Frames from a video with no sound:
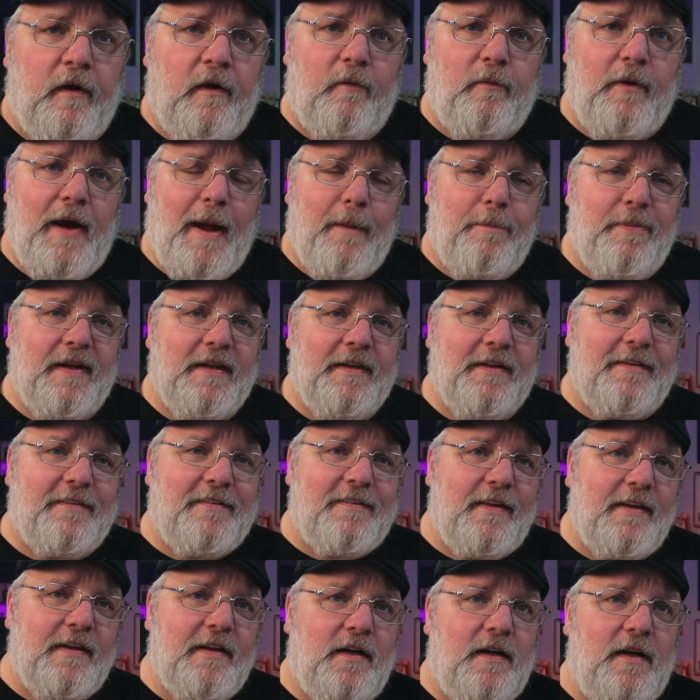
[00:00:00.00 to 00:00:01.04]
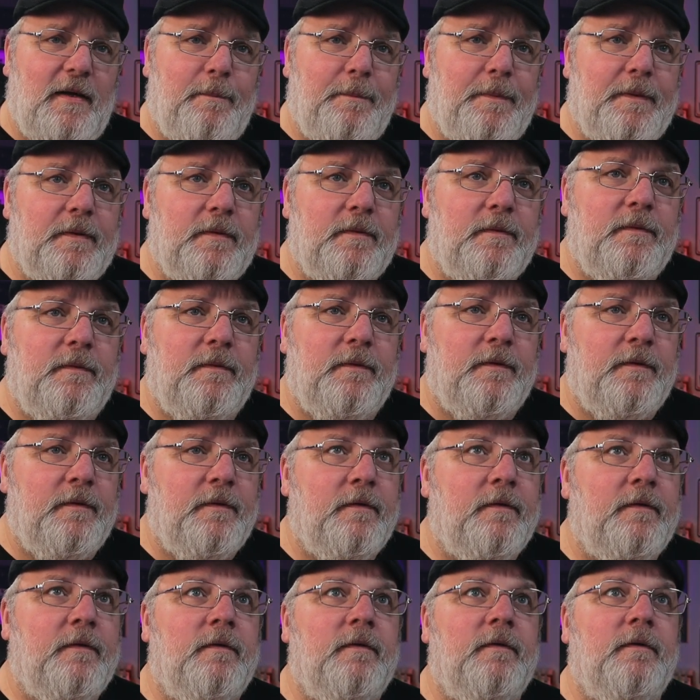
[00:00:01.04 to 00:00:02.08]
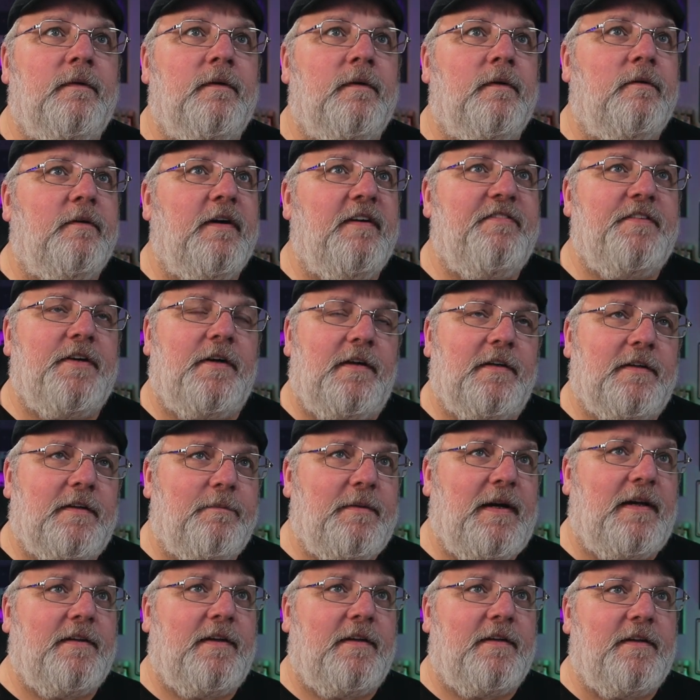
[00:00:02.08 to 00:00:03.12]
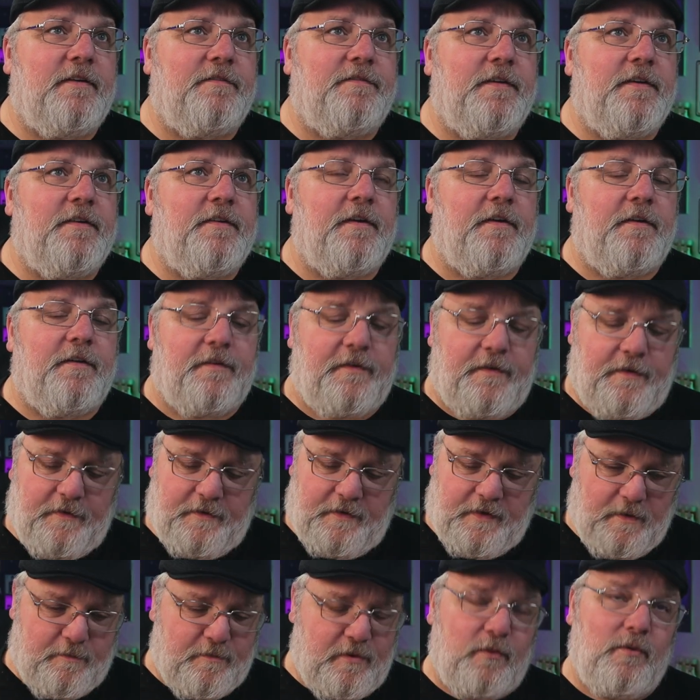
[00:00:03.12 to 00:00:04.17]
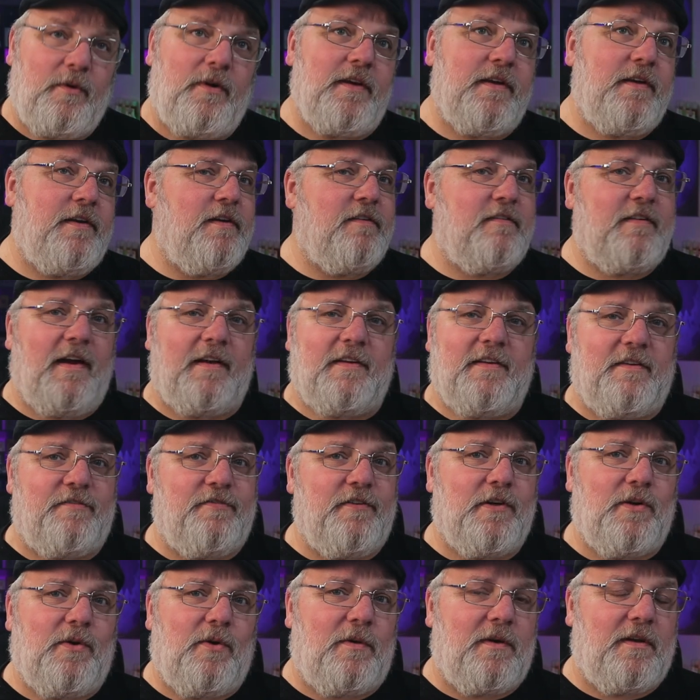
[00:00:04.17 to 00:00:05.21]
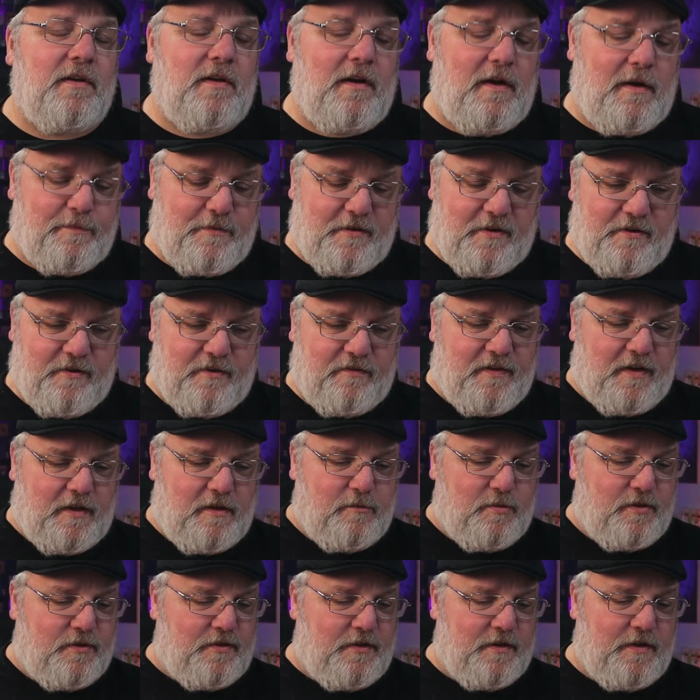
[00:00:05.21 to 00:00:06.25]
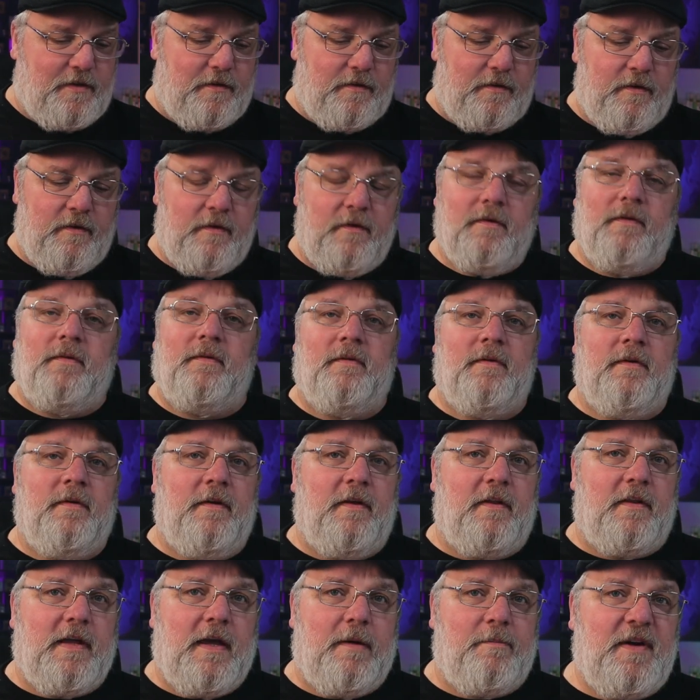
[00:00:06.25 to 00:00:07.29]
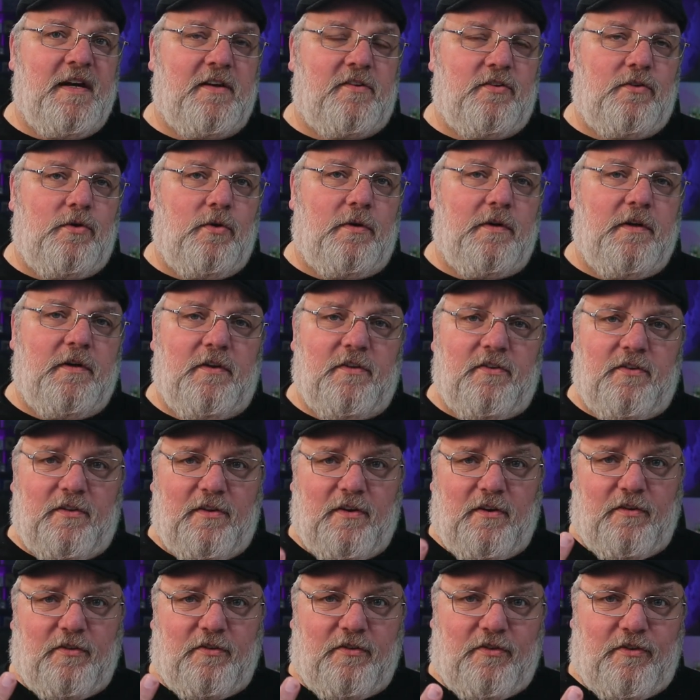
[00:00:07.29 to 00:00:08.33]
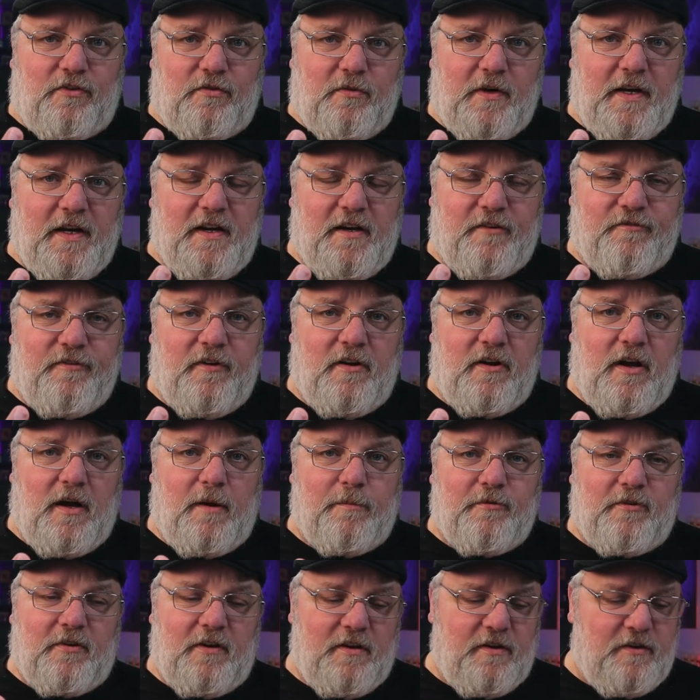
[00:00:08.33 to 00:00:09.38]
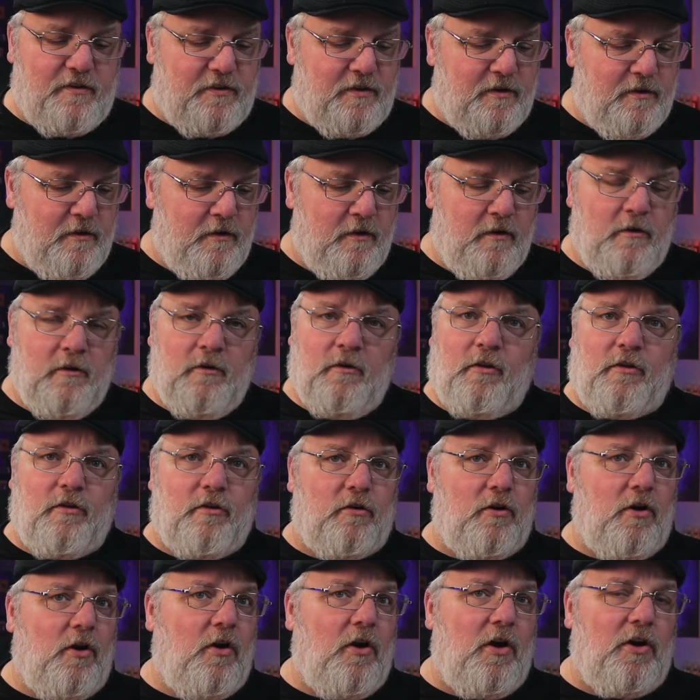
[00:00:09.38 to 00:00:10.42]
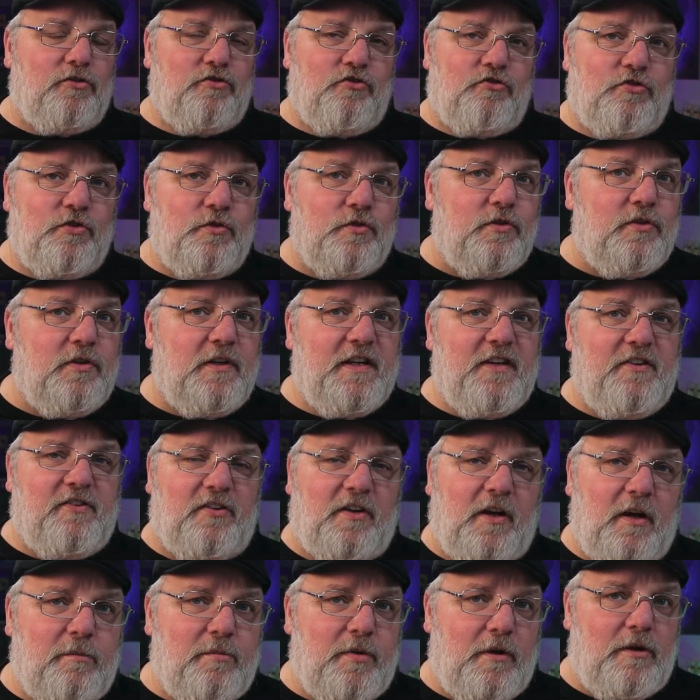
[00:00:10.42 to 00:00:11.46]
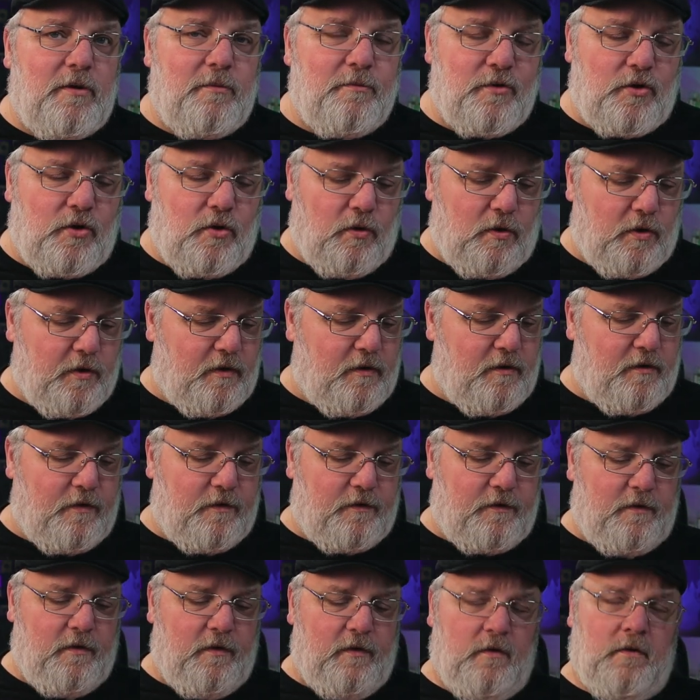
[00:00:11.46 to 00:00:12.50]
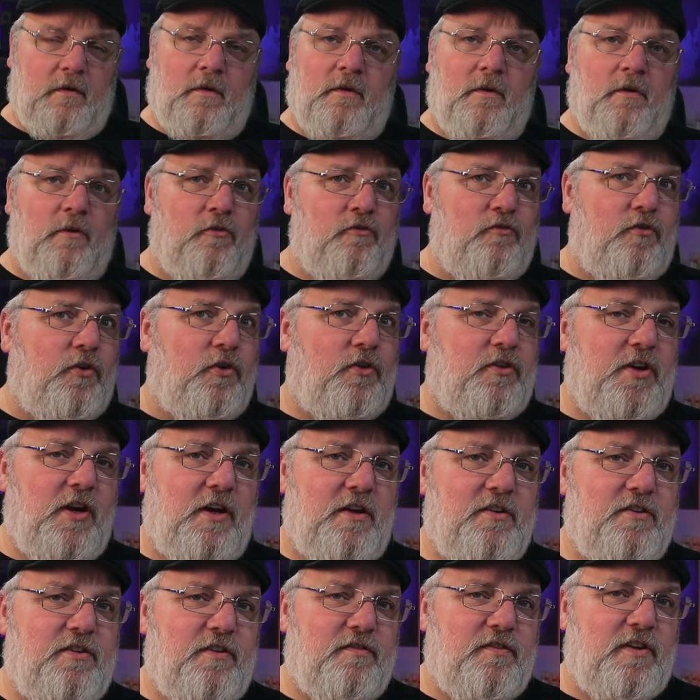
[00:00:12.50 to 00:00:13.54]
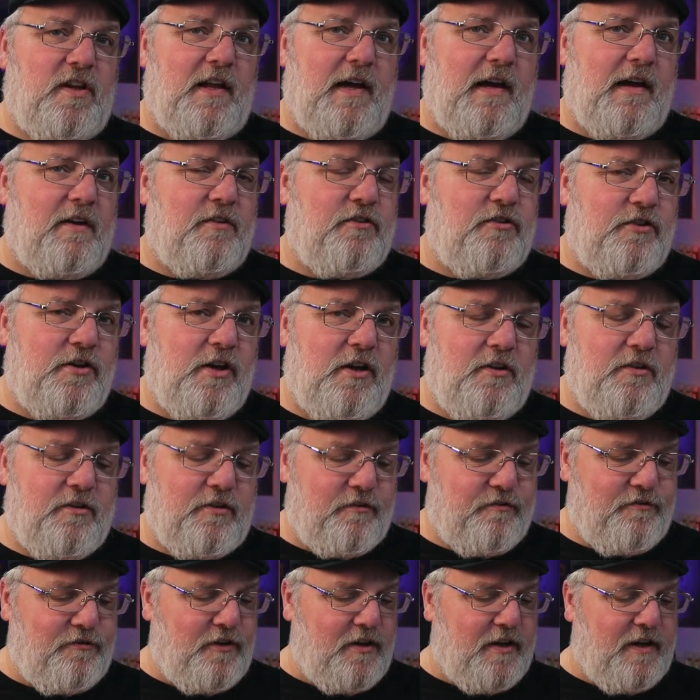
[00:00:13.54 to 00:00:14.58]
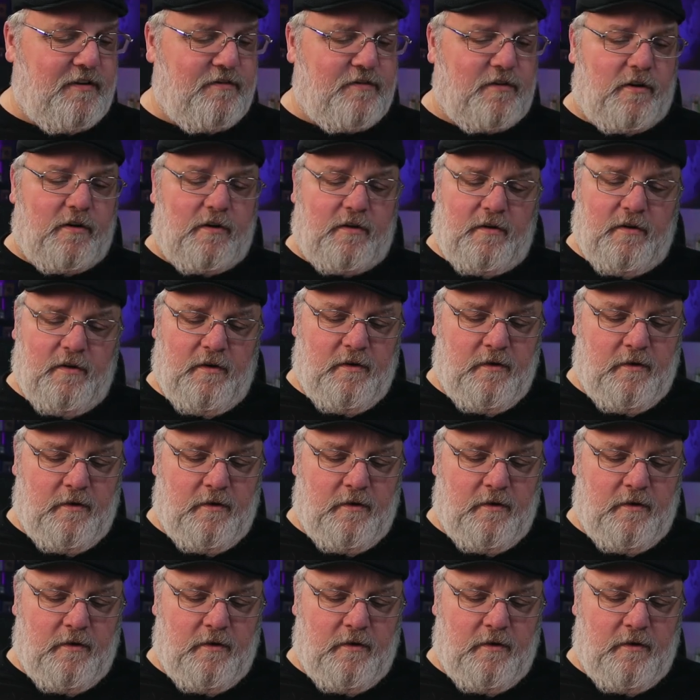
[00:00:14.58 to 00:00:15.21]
wrapping this thing up, we've talked about the differences. Number one, you've got different coil options available to you. The M X coils, there's three different options. They're all truly sub-ohm coils for tons of clouds, tons of flavor,